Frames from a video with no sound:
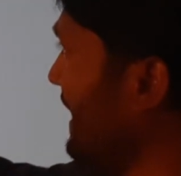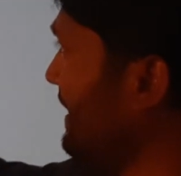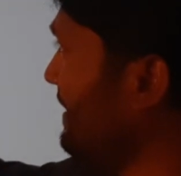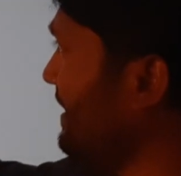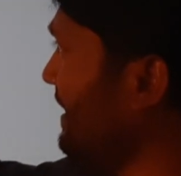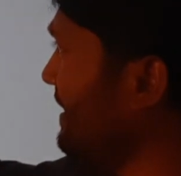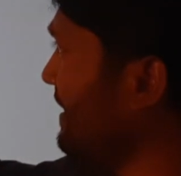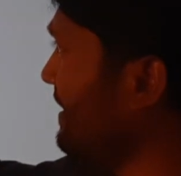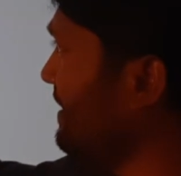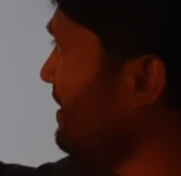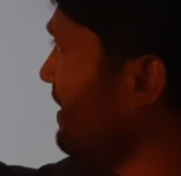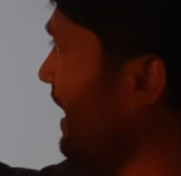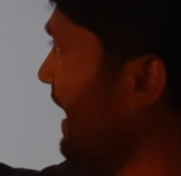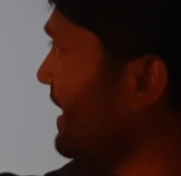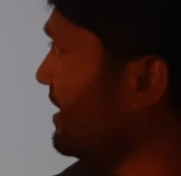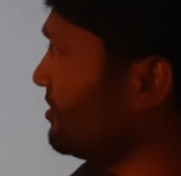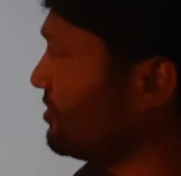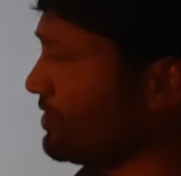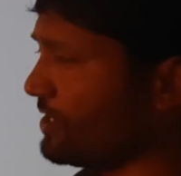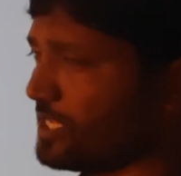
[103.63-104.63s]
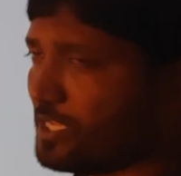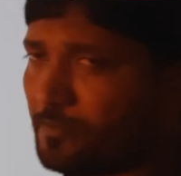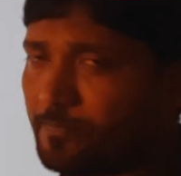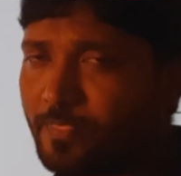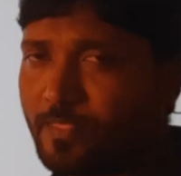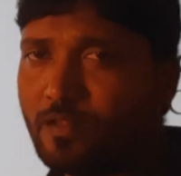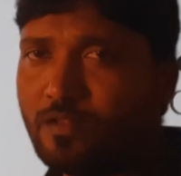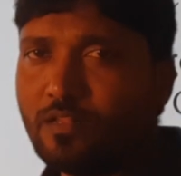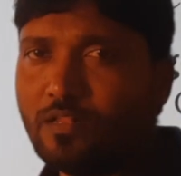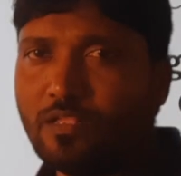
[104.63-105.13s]
ended in
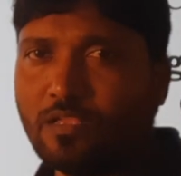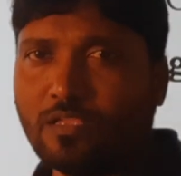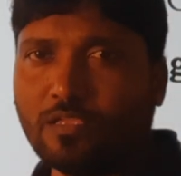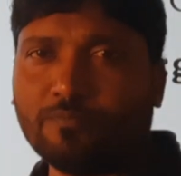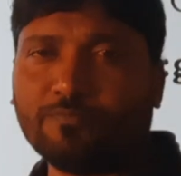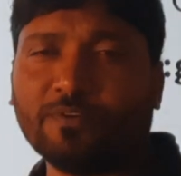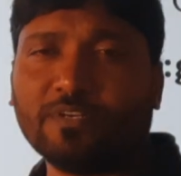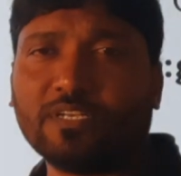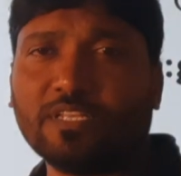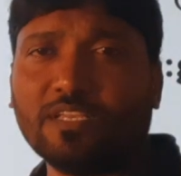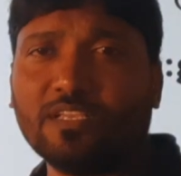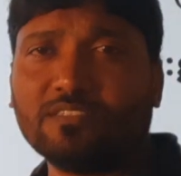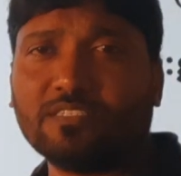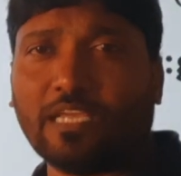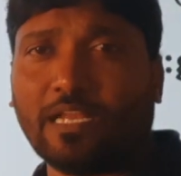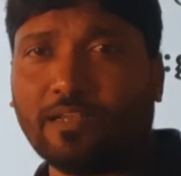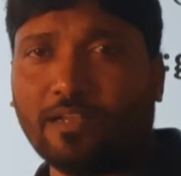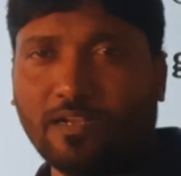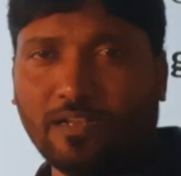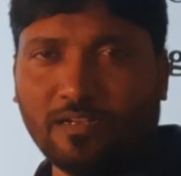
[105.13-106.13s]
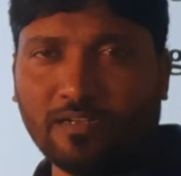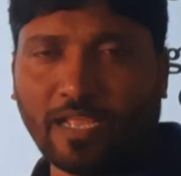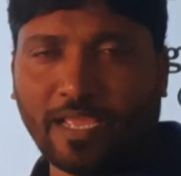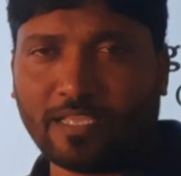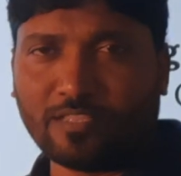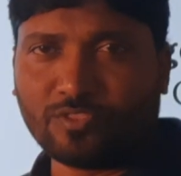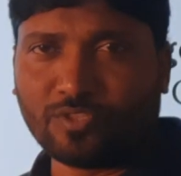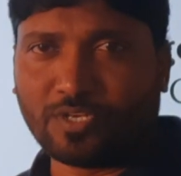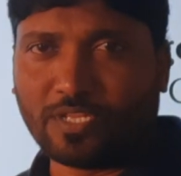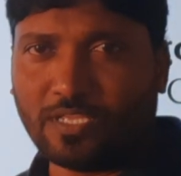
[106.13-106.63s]
I3. If it is ended in
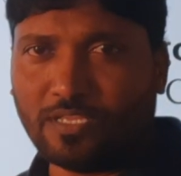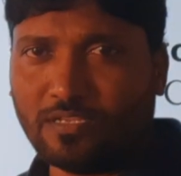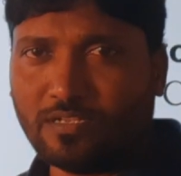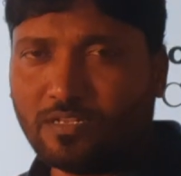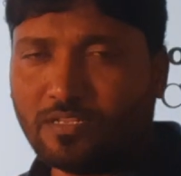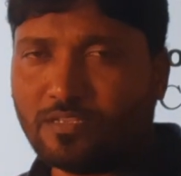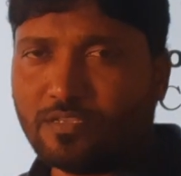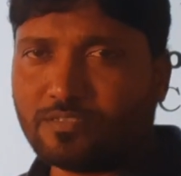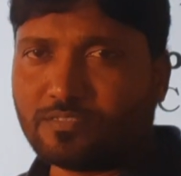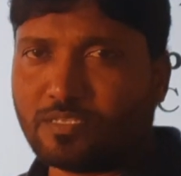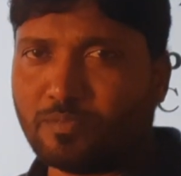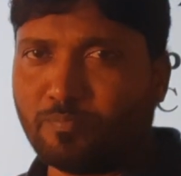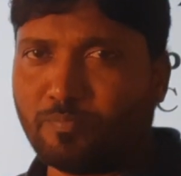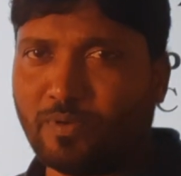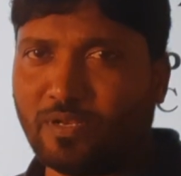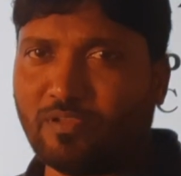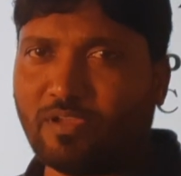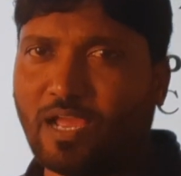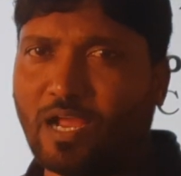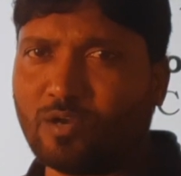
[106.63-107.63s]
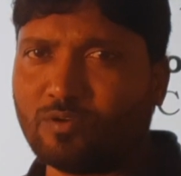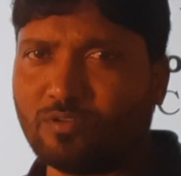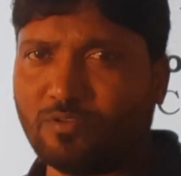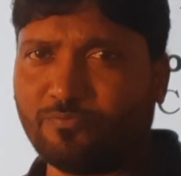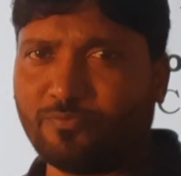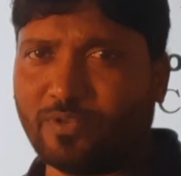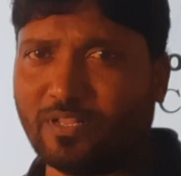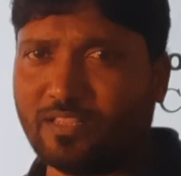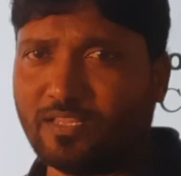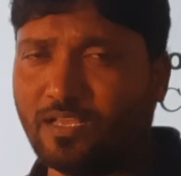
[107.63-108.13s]
I3, simply I have
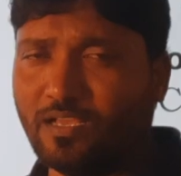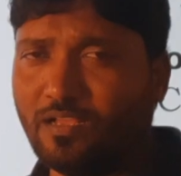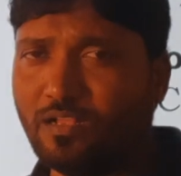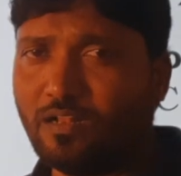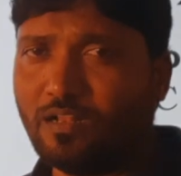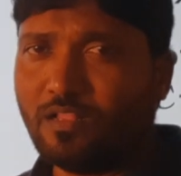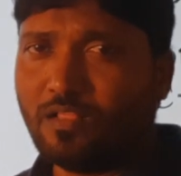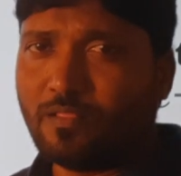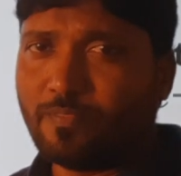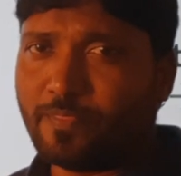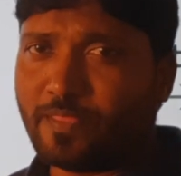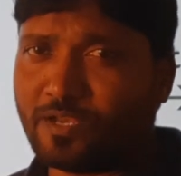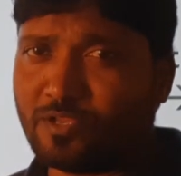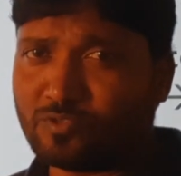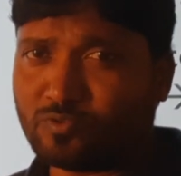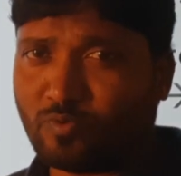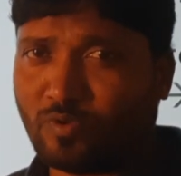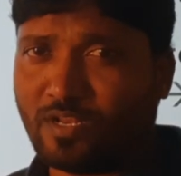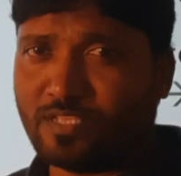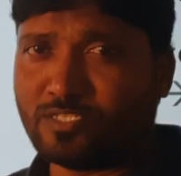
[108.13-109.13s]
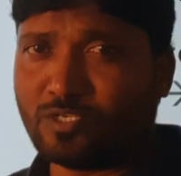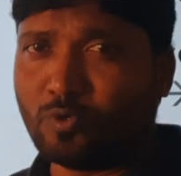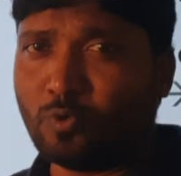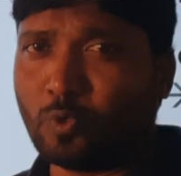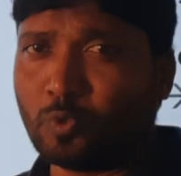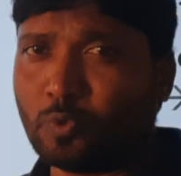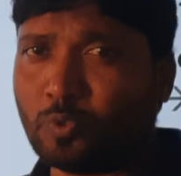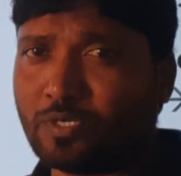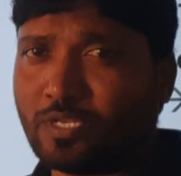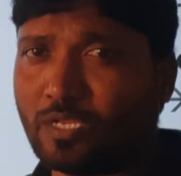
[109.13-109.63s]
to fill that is called as a
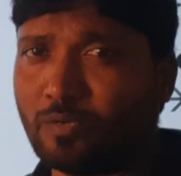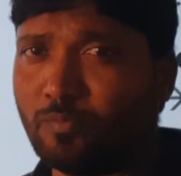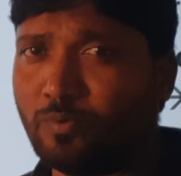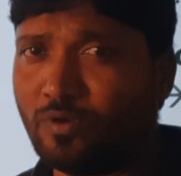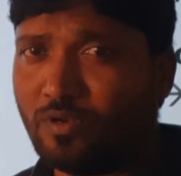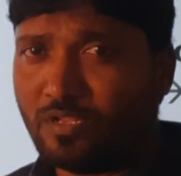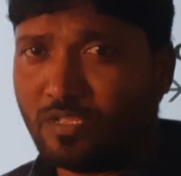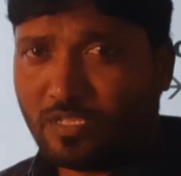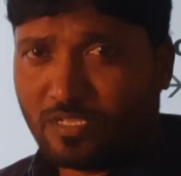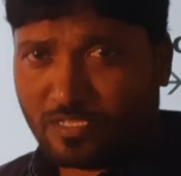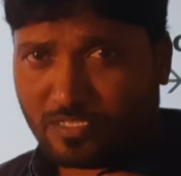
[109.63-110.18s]
go to table.